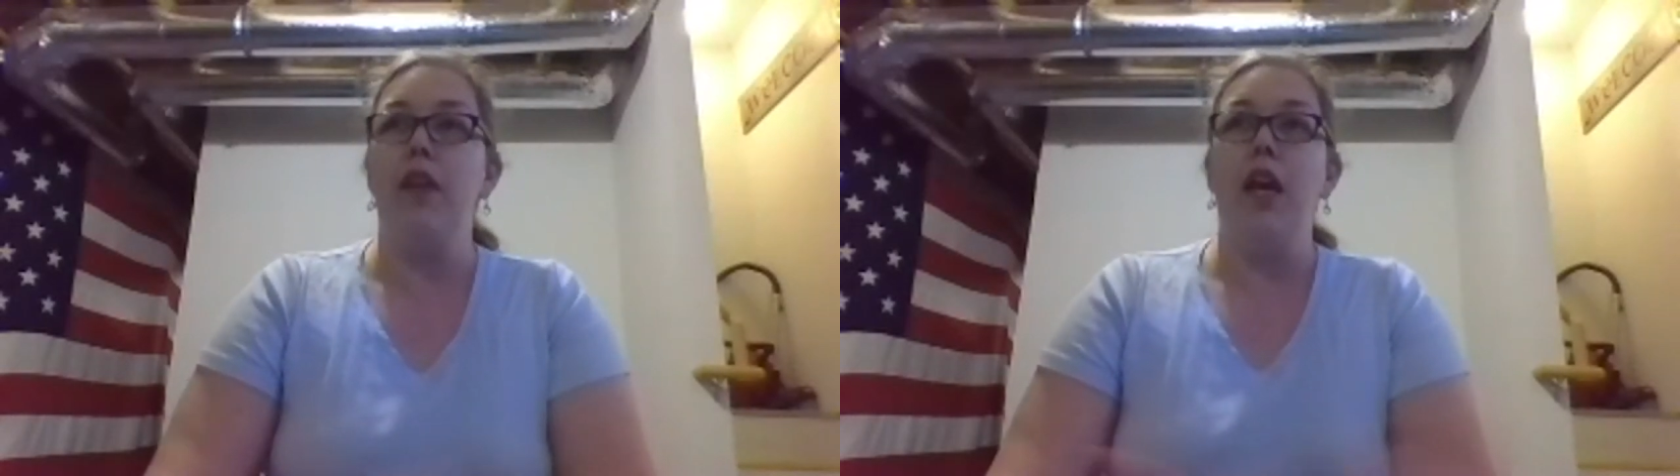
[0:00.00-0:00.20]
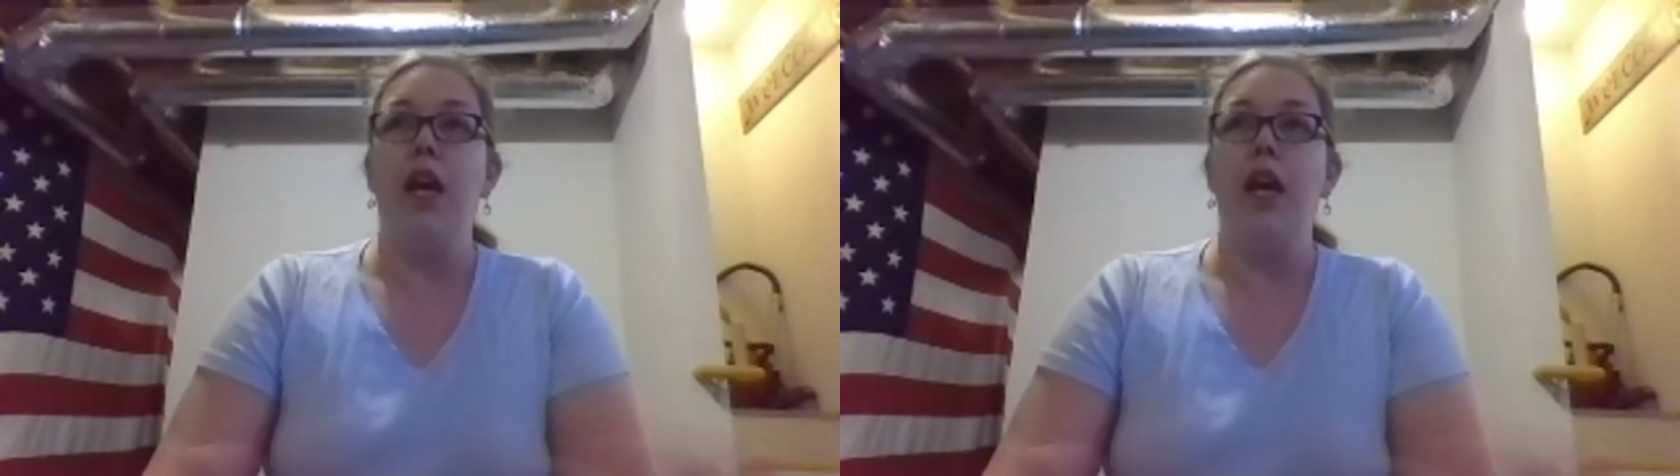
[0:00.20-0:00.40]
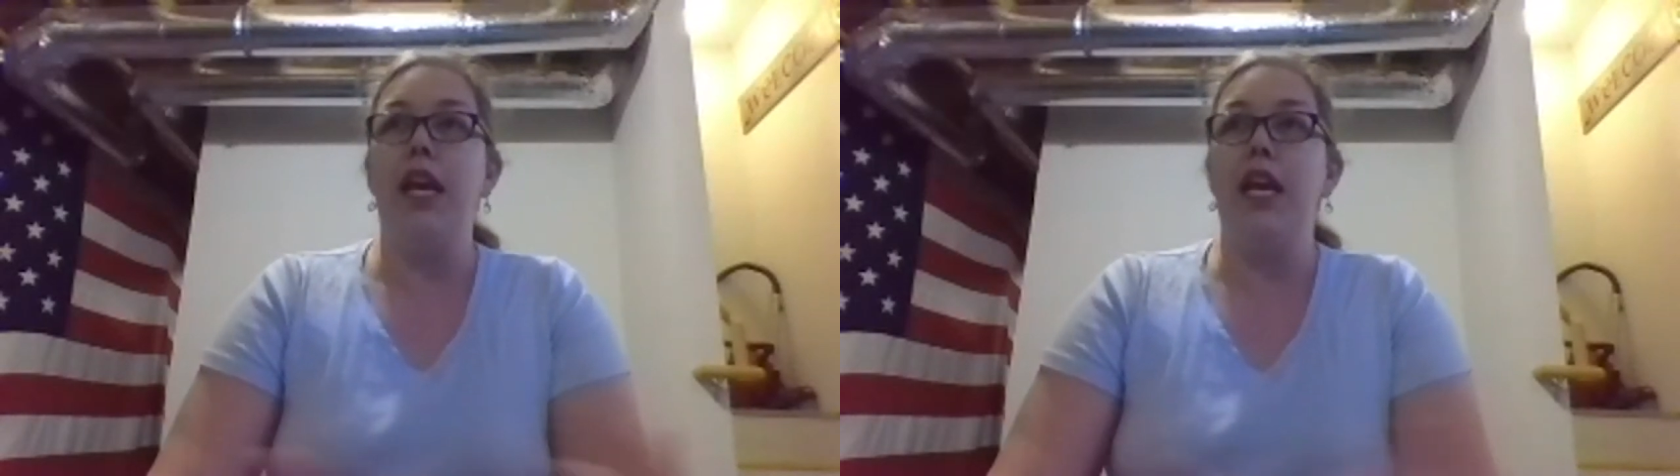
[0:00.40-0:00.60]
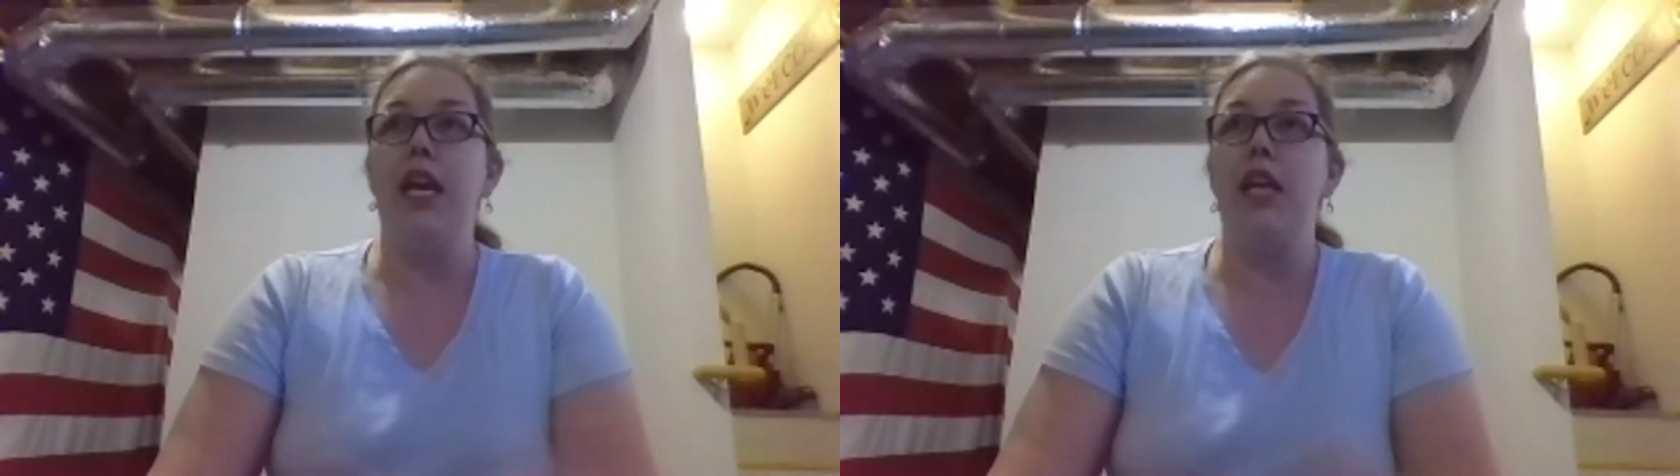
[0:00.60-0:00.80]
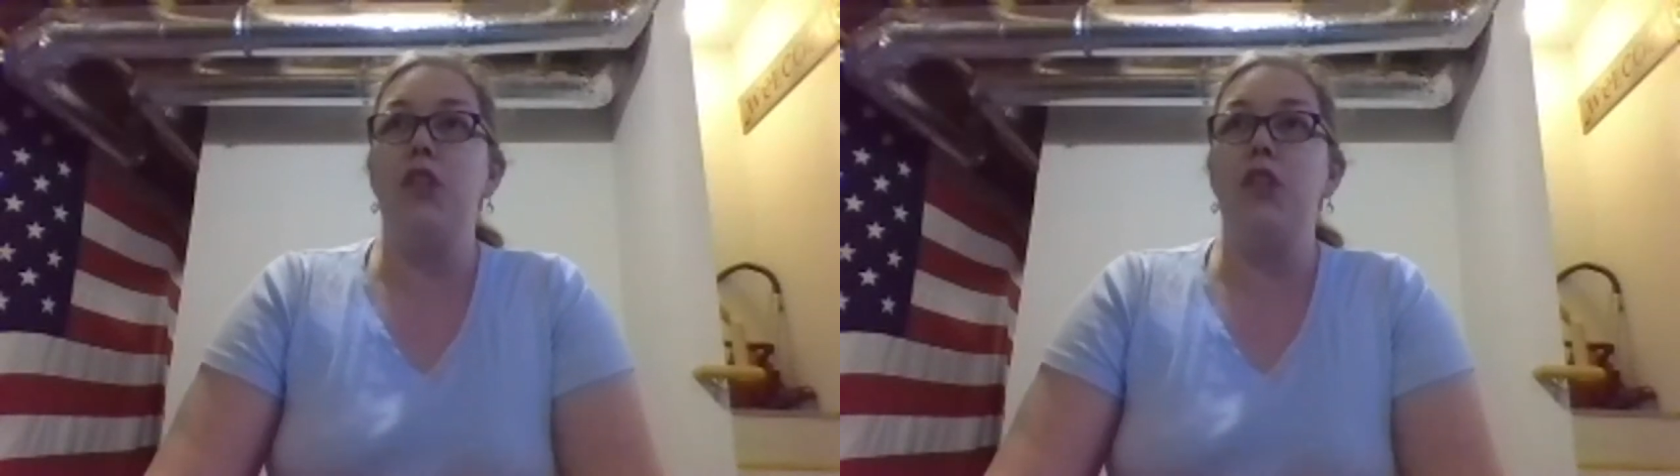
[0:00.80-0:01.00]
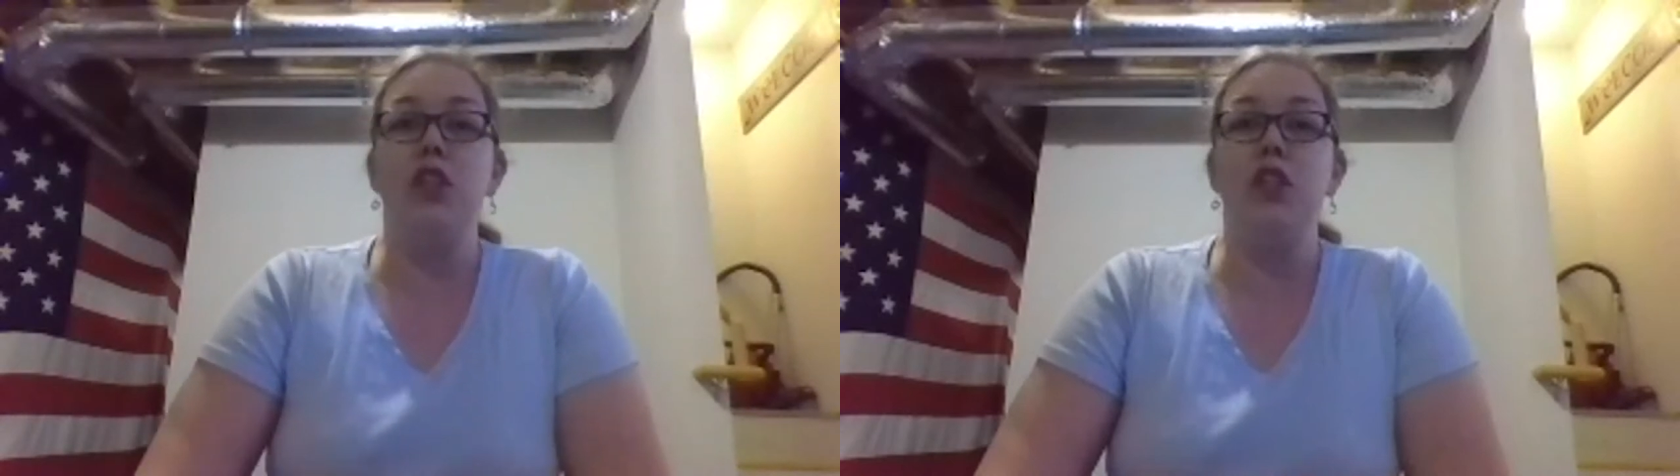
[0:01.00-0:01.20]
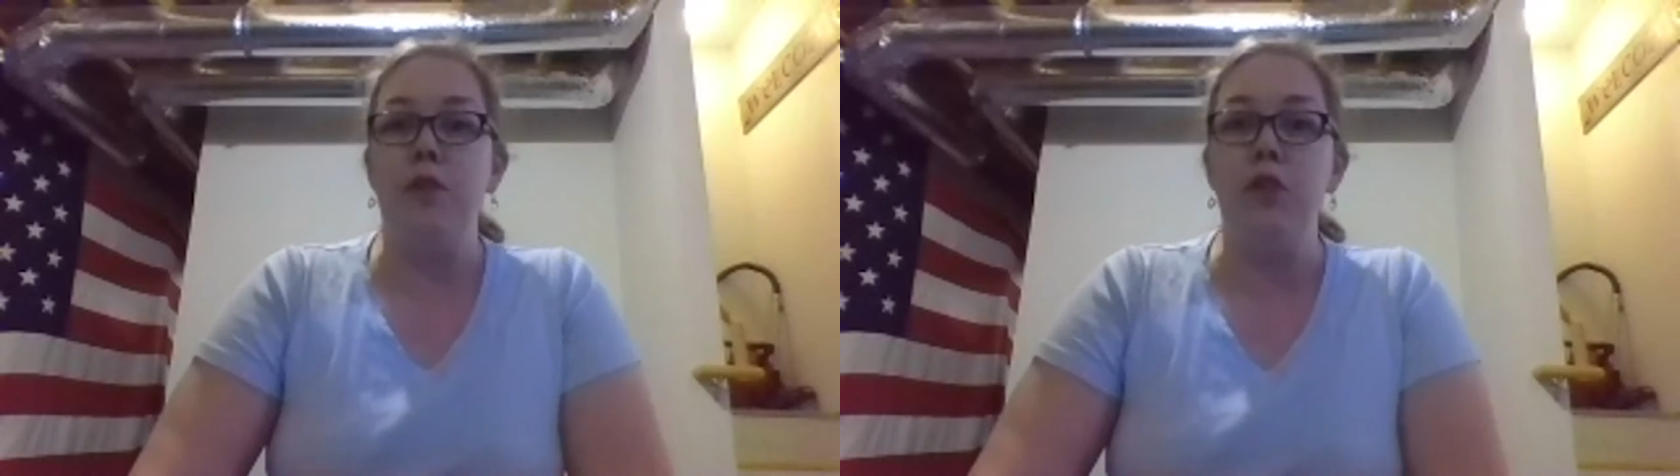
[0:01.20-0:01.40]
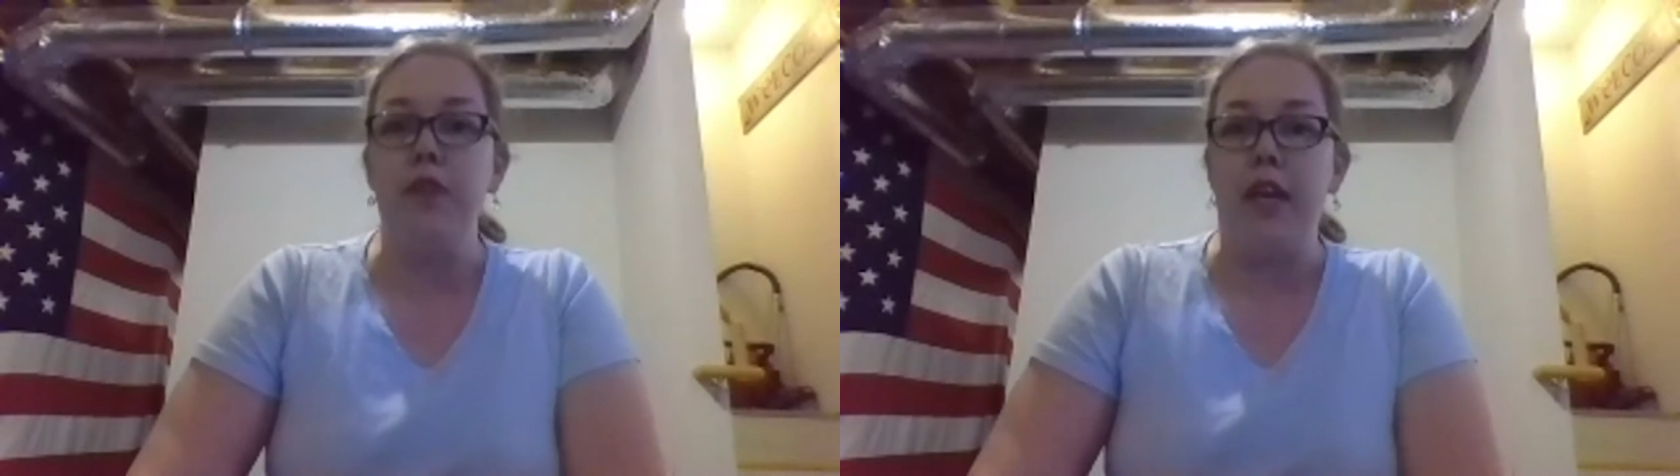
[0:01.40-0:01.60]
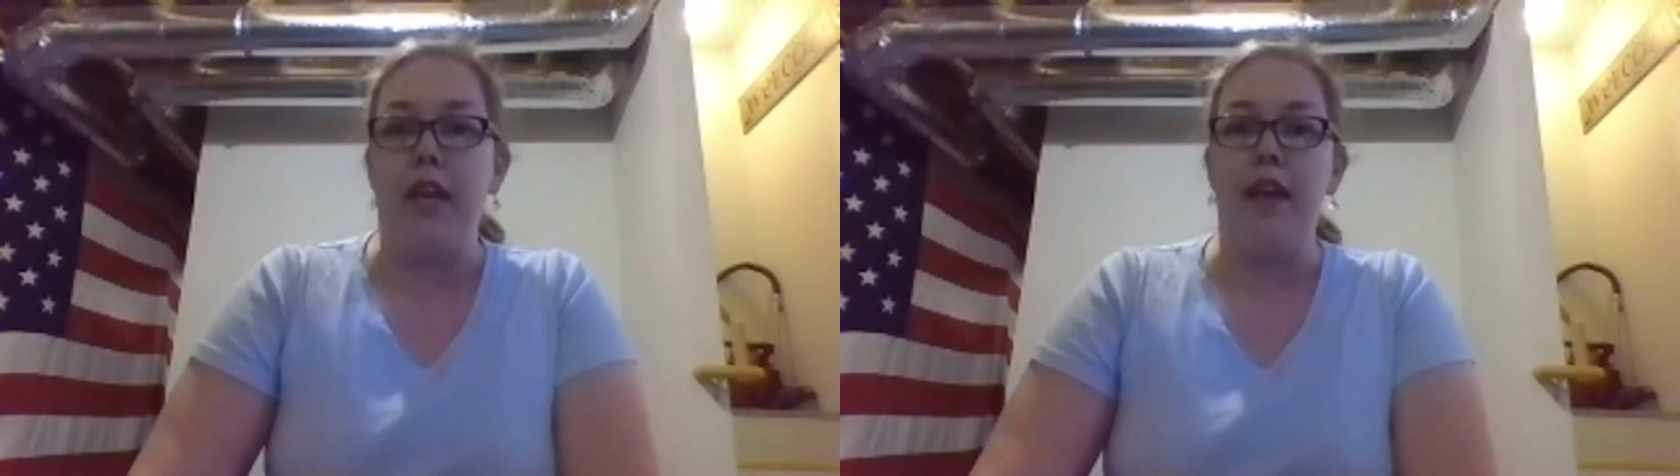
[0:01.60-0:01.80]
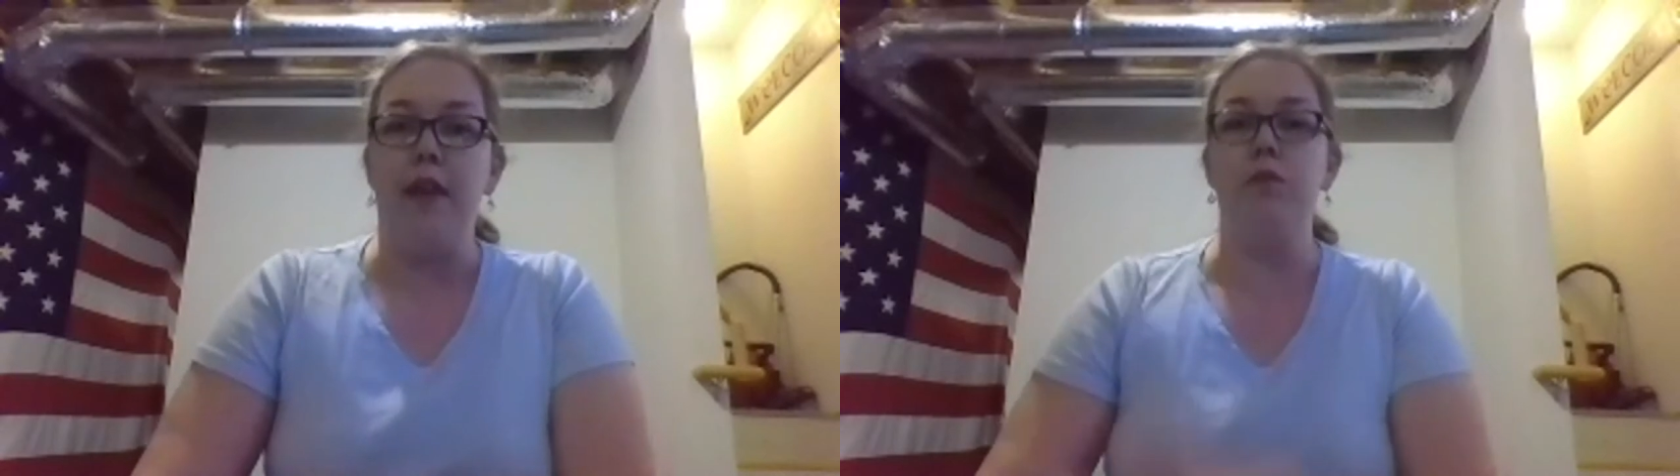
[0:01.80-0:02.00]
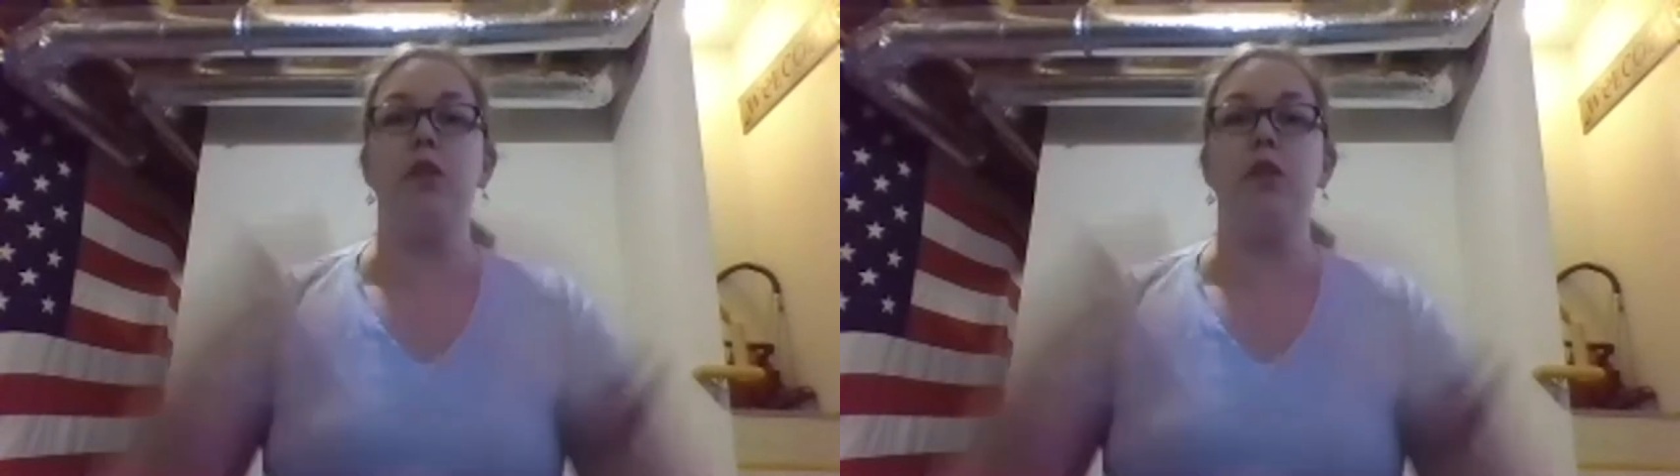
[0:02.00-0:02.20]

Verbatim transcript: it's just moving them. So we keep